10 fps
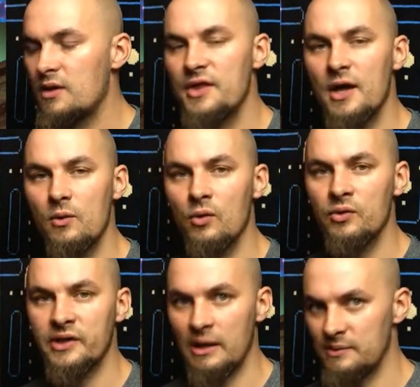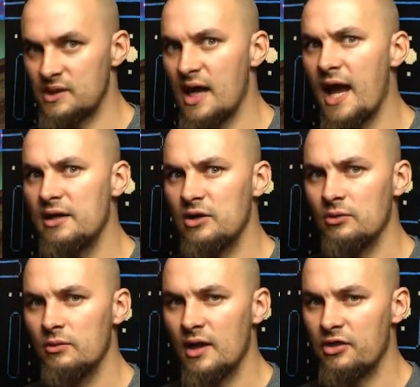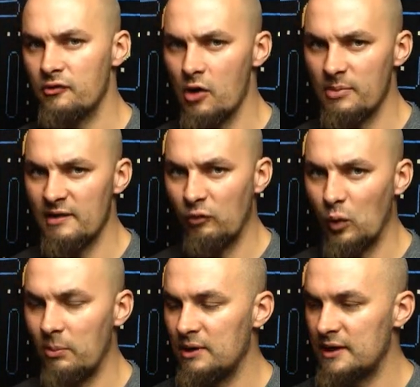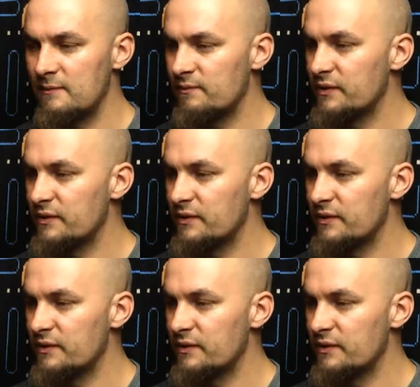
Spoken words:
they will come scan you and throw a bit of a wobbly.